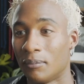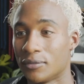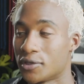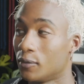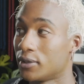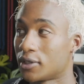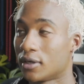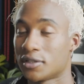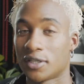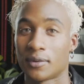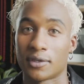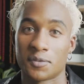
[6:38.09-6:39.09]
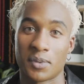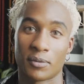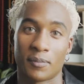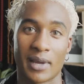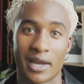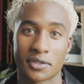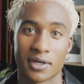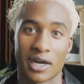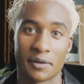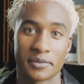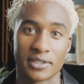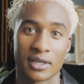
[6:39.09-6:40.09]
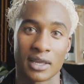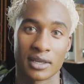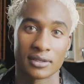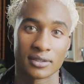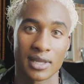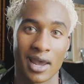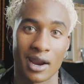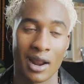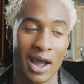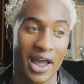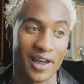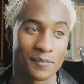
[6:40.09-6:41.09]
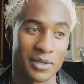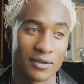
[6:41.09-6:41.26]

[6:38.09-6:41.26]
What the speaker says: So what you're gonna see with those paper backdrops is that I have